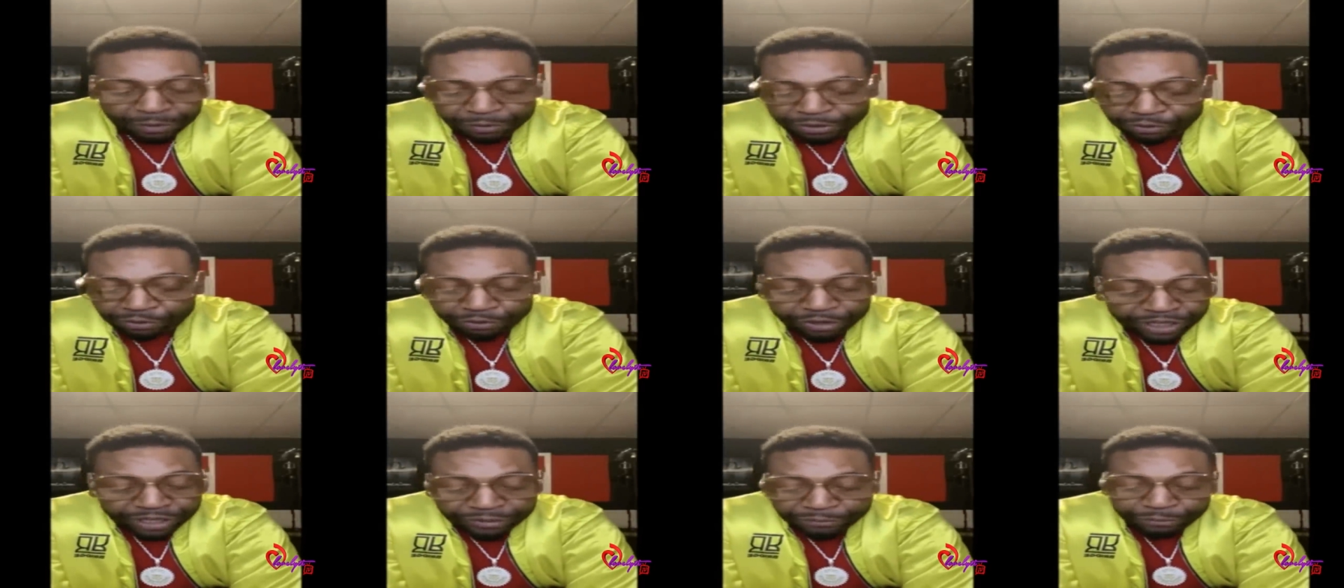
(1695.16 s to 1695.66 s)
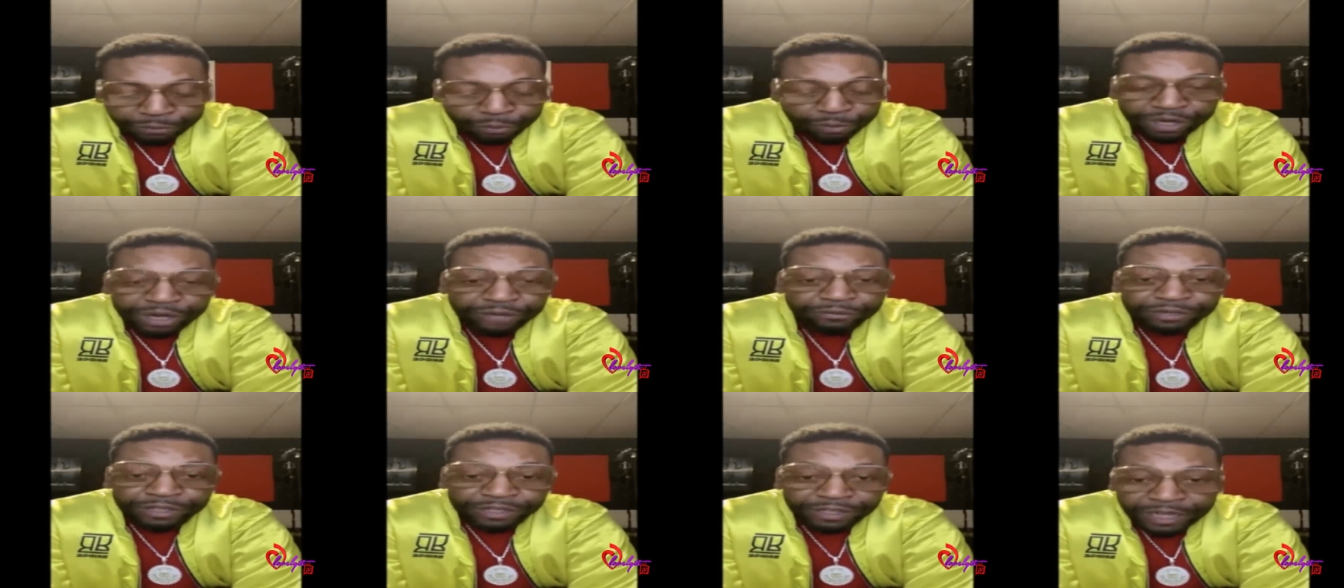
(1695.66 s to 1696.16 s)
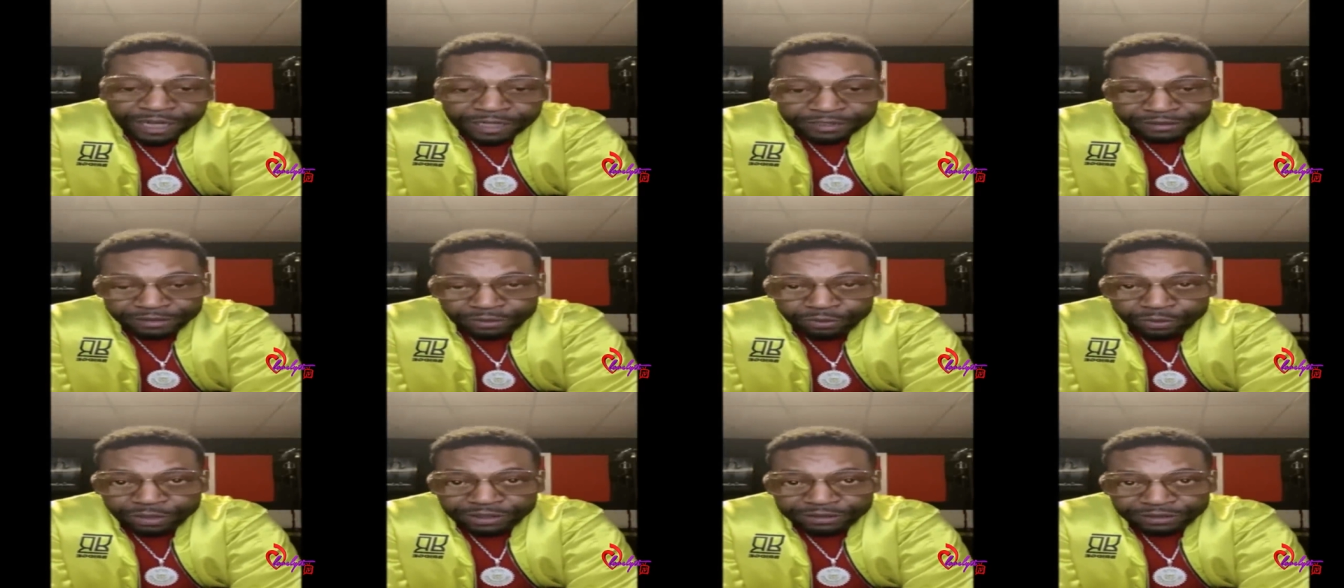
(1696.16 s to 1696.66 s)
ready for whatever the
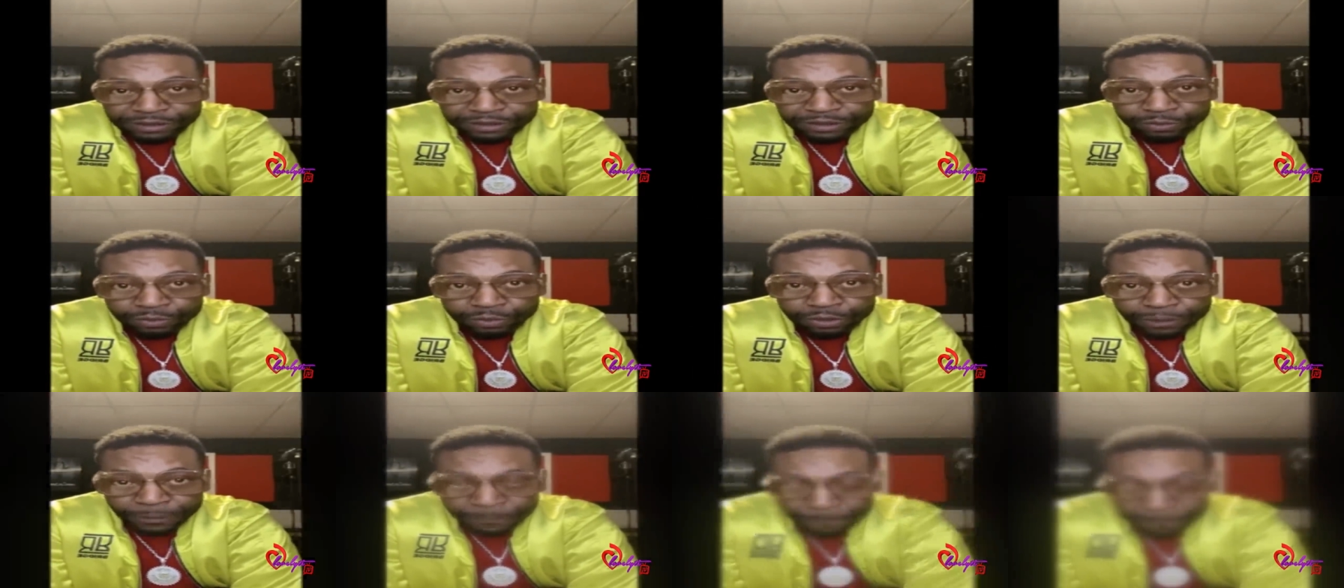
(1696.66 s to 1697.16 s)
consequences were.